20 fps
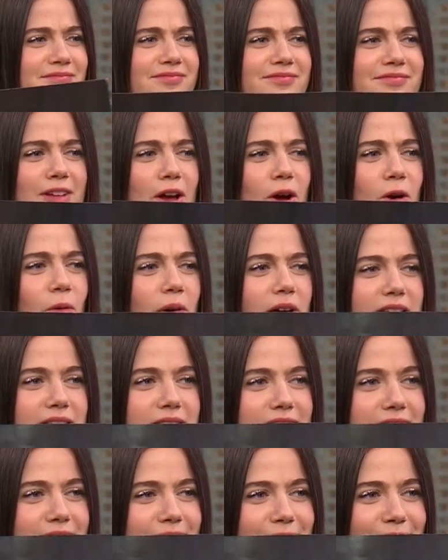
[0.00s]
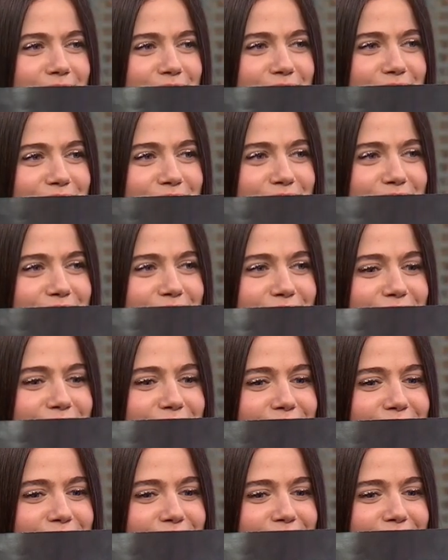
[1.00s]
Yeah. Always. Do you have like an apology tour
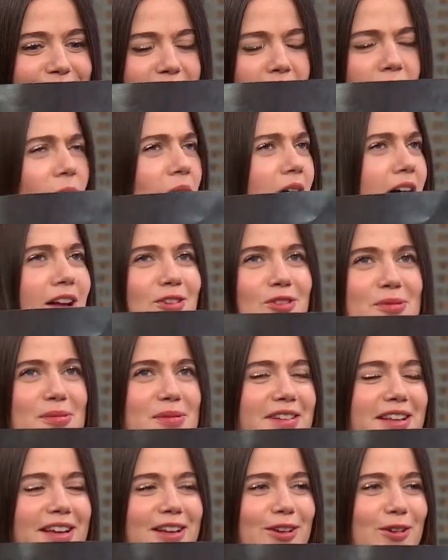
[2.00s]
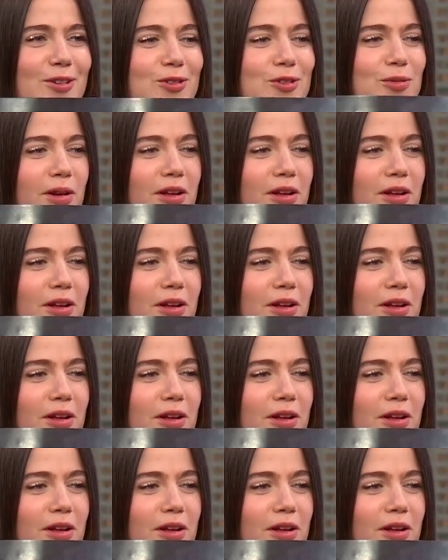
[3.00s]
the next morning? Oh, 100%. Yeah. Huge